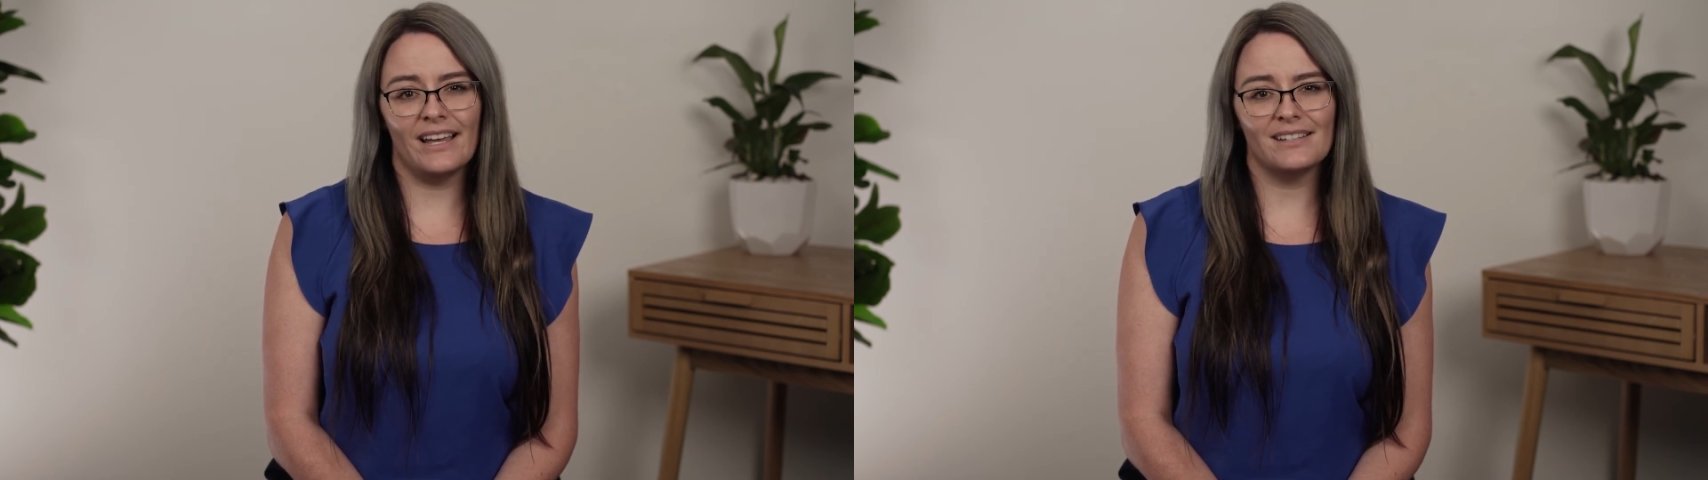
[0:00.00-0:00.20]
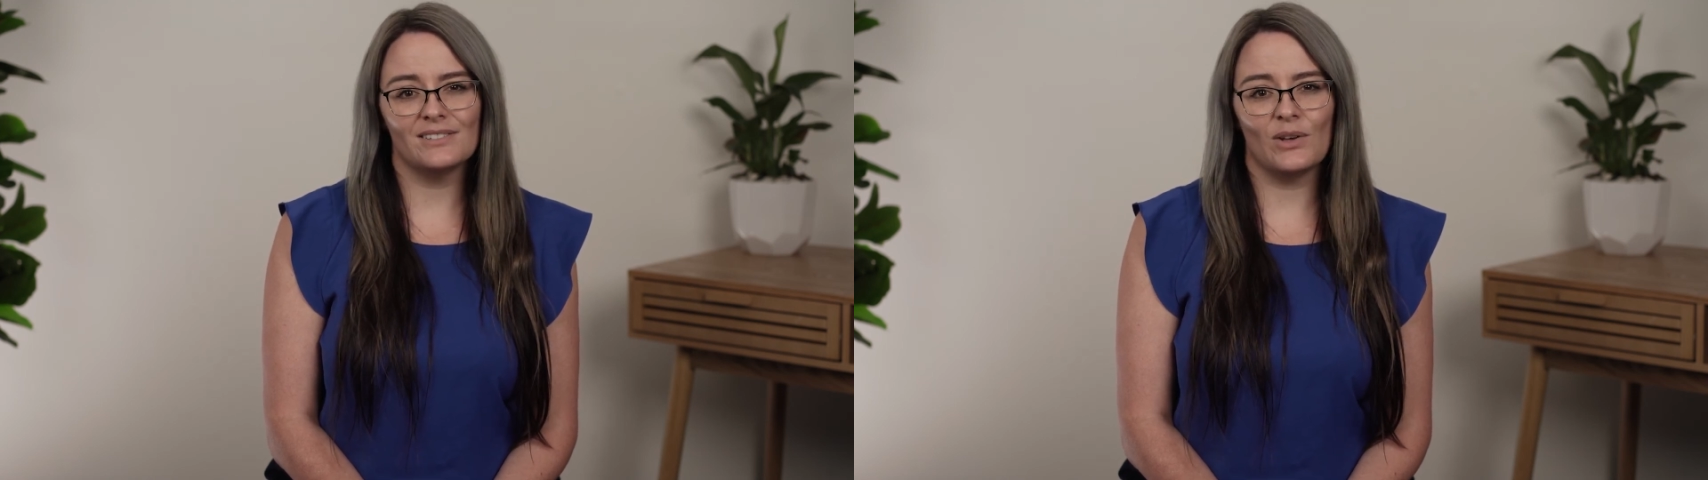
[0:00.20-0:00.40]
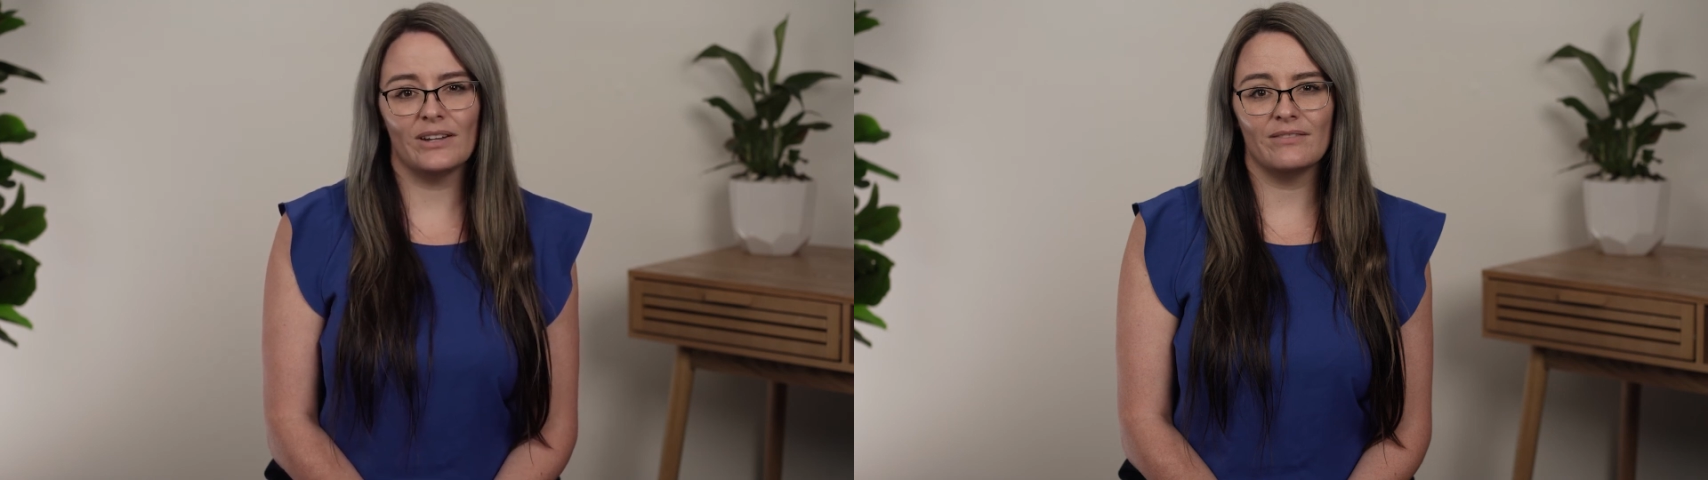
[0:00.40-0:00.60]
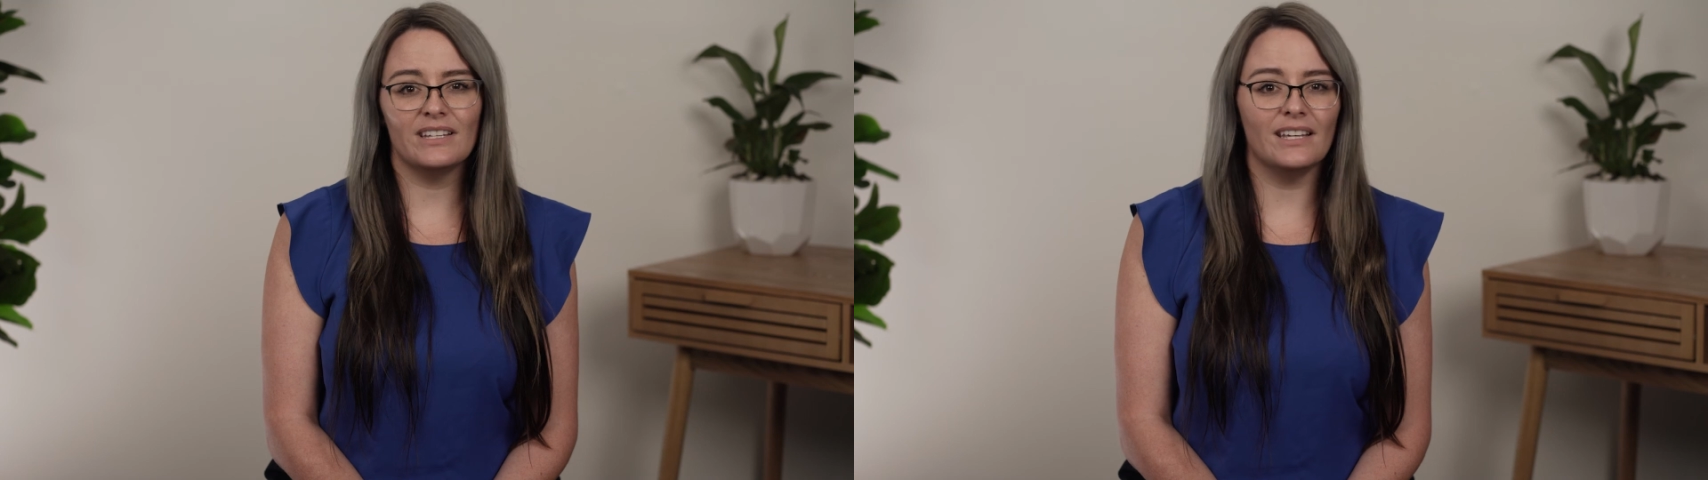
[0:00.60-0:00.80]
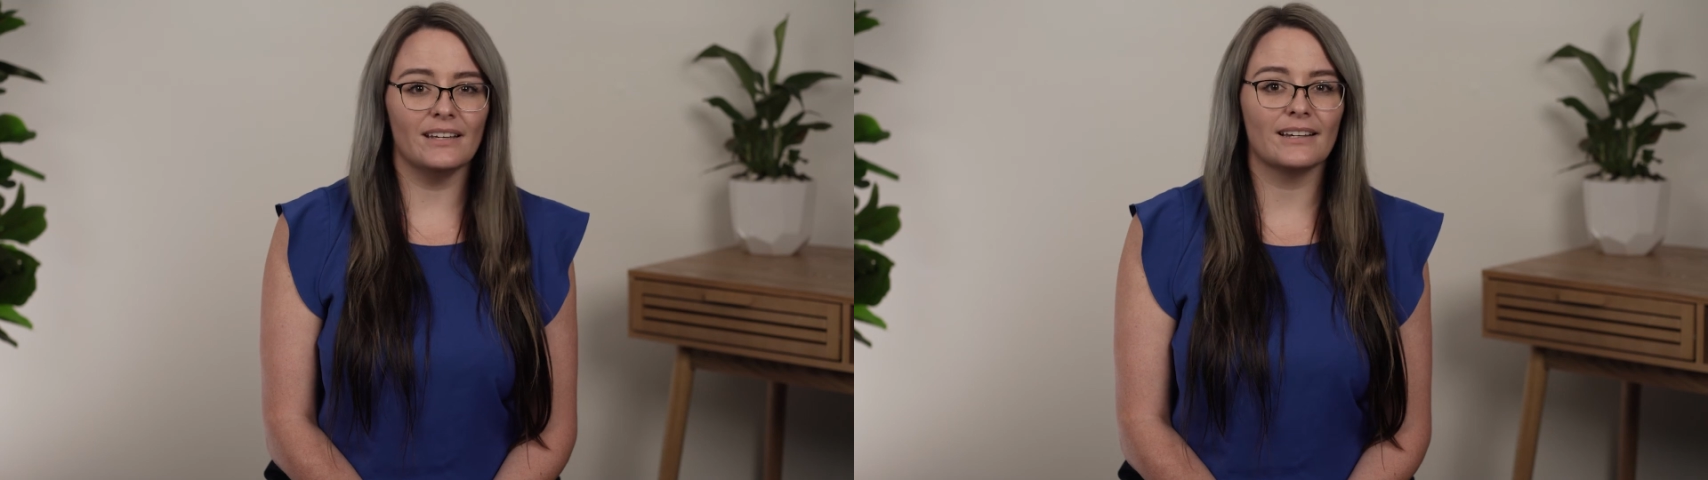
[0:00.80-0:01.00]
outside of
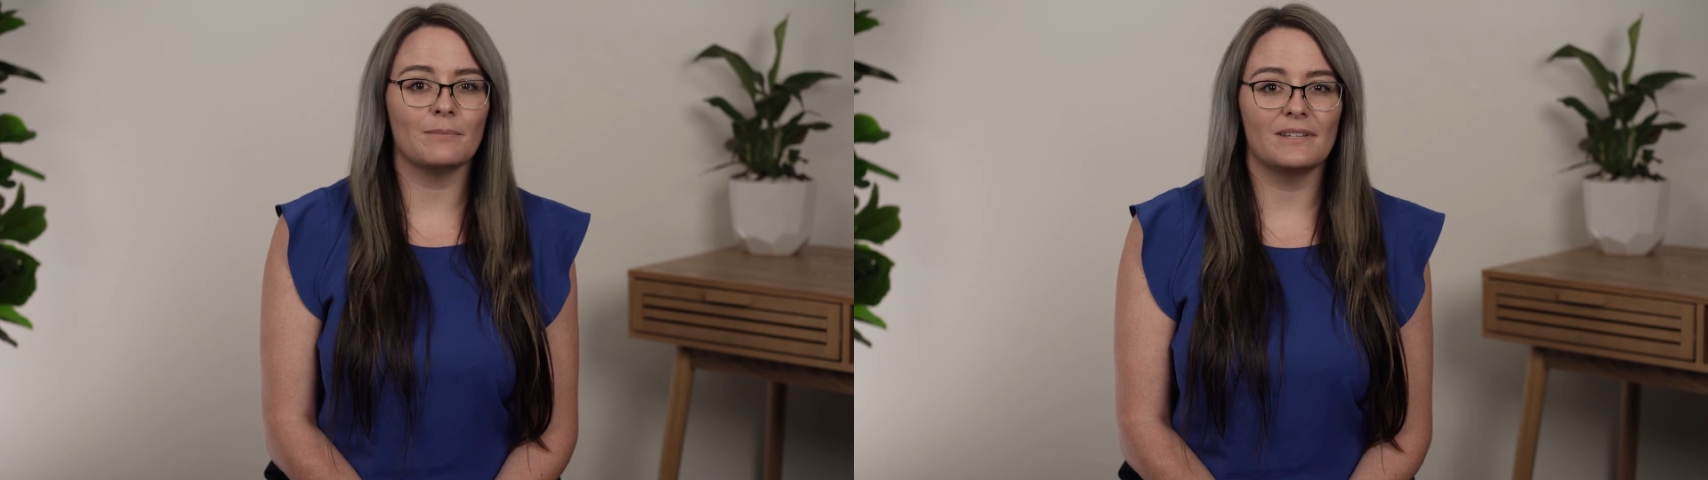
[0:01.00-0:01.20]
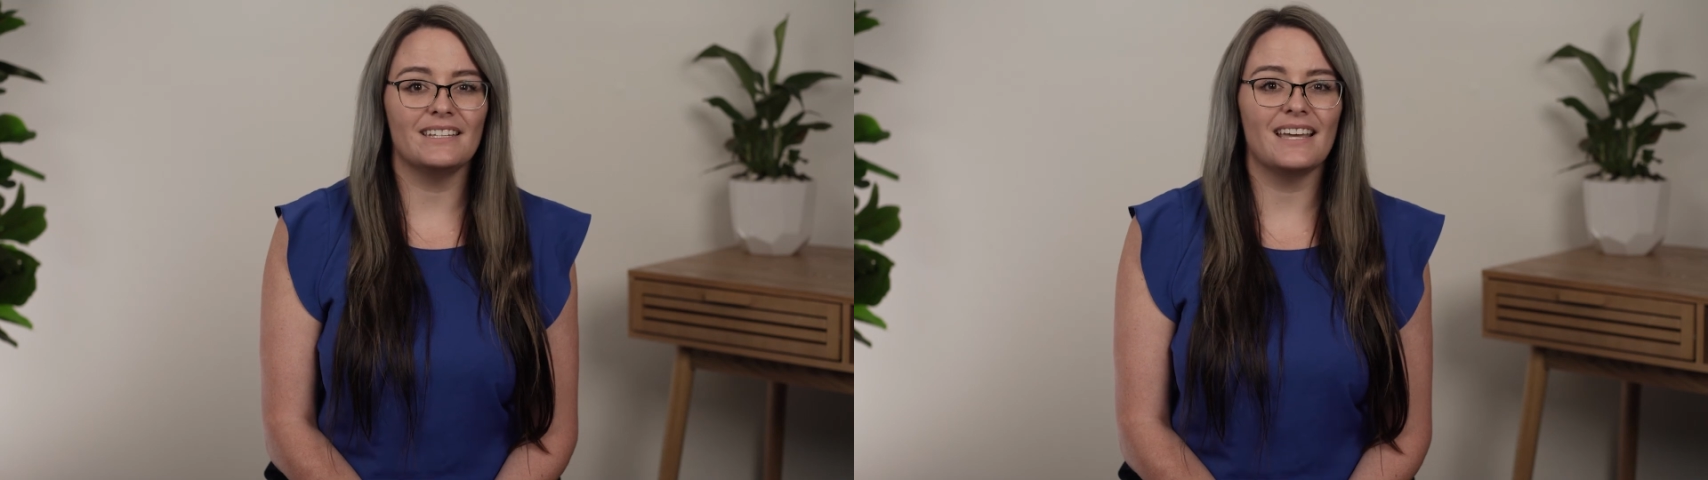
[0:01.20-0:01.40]
the income and